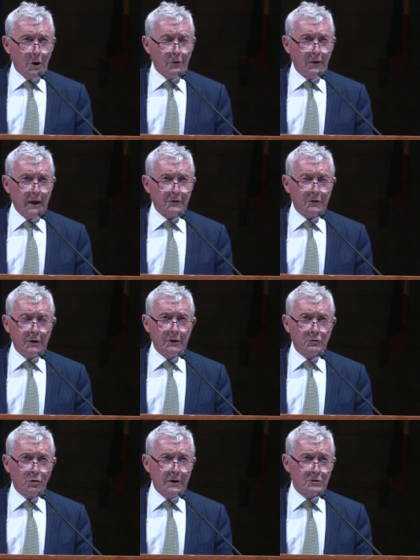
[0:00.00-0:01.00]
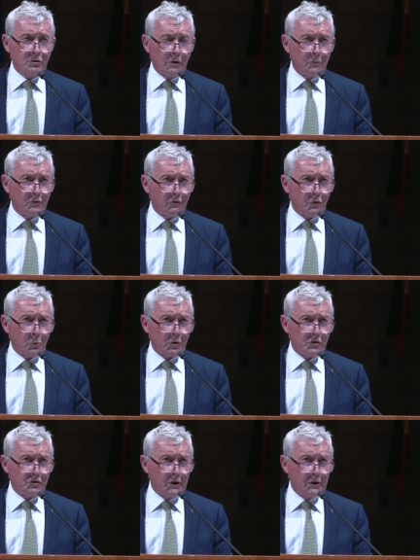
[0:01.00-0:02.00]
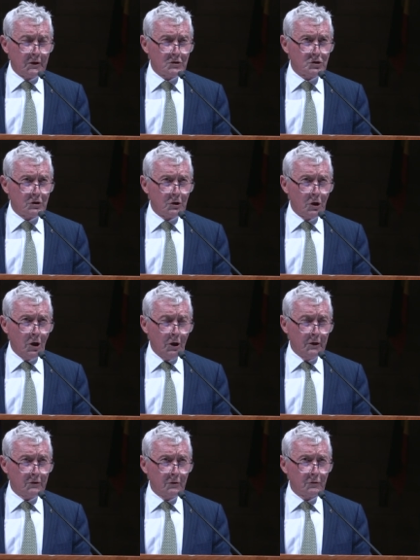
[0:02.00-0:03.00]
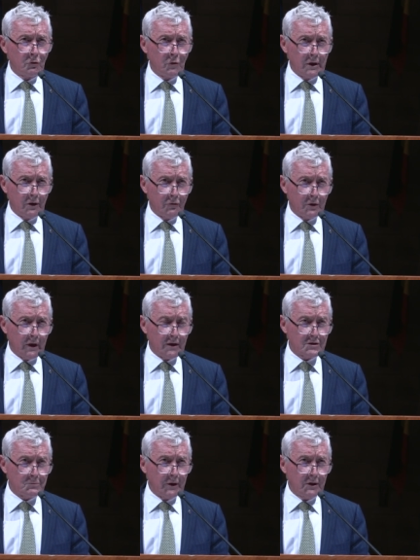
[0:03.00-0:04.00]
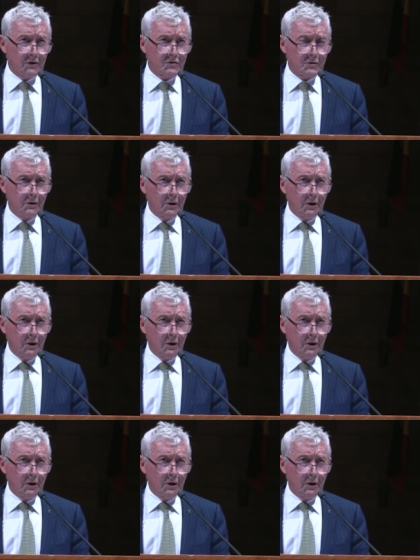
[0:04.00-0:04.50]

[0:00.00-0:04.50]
that the transcript of the proceedings tonight, the relevant aspects,